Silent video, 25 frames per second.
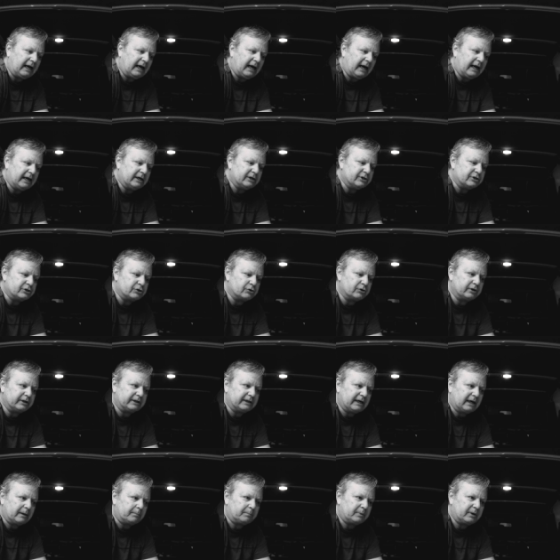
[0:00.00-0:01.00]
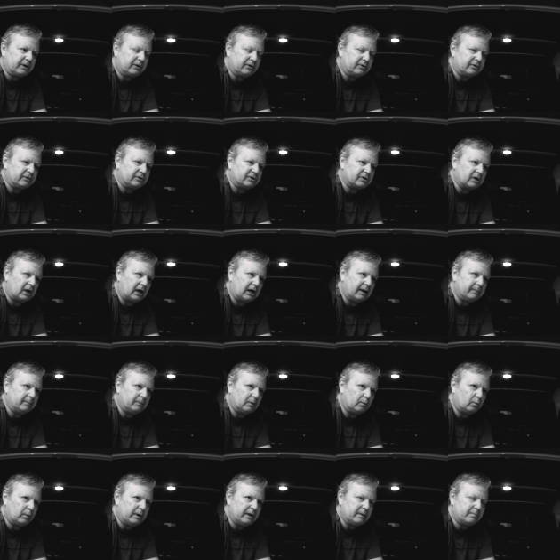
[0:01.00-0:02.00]
And during that period of
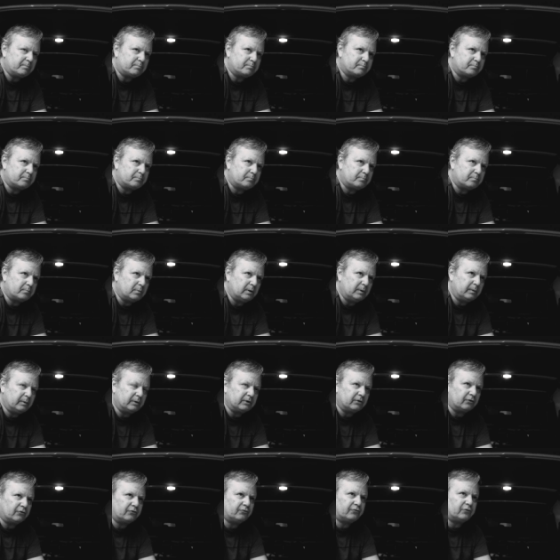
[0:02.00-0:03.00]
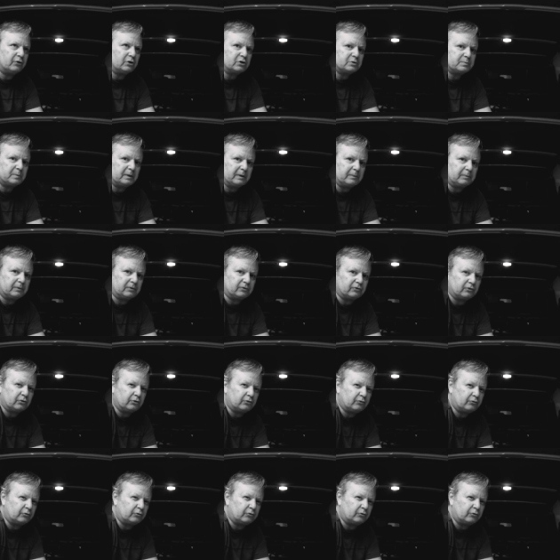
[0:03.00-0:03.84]
time, we, we were the first people to do